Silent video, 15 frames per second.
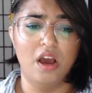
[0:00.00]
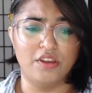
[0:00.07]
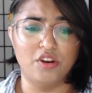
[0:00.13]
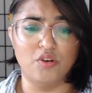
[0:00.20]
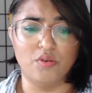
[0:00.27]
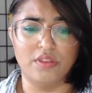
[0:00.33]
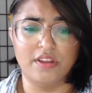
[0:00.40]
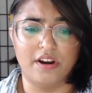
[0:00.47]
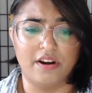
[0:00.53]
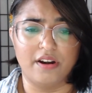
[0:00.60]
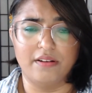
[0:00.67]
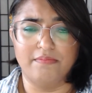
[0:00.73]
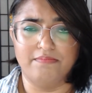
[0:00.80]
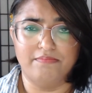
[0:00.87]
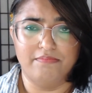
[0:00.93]

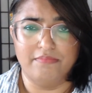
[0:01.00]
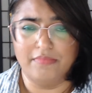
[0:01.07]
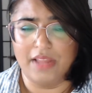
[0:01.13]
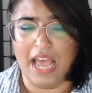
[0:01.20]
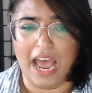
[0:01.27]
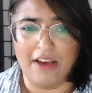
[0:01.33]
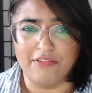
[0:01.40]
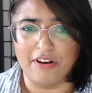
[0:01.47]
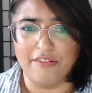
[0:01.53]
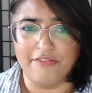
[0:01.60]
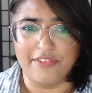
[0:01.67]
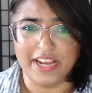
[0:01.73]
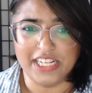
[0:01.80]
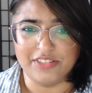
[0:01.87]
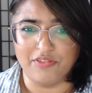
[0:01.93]
they're have a
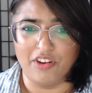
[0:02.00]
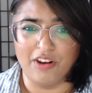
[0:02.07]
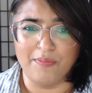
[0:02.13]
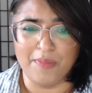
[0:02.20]
face full